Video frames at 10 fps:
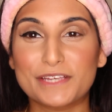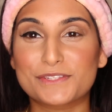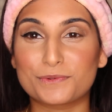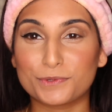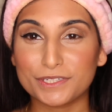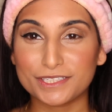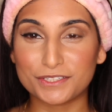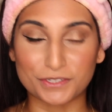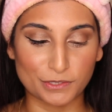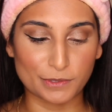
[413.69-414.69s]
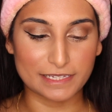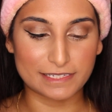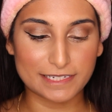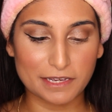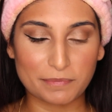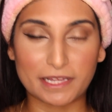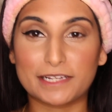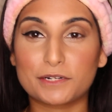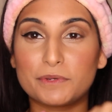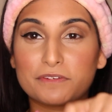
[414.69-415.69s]
So all you need to do is dip a
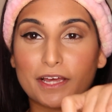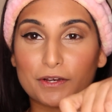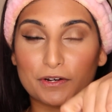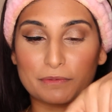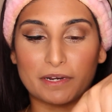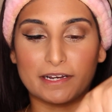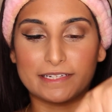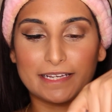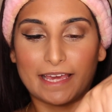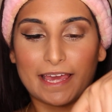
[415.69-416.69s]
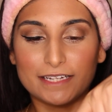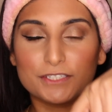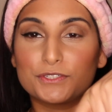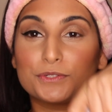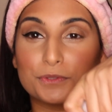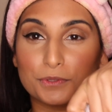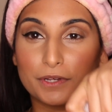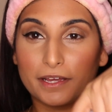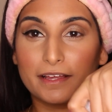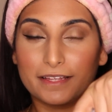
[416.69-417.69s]
little bit of that cotton bud into
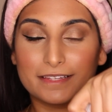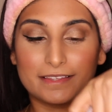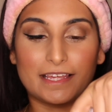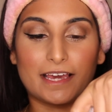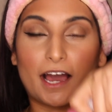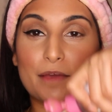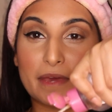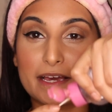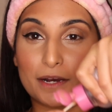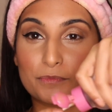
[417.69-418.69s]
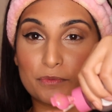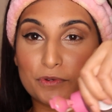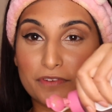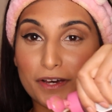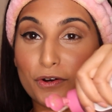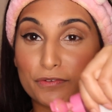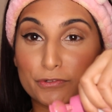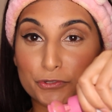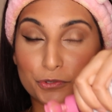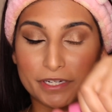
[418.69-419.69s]
the eye makeup remover of
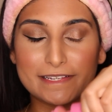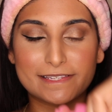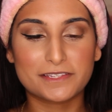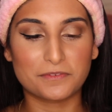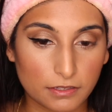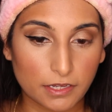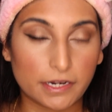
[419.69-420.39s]
your choice.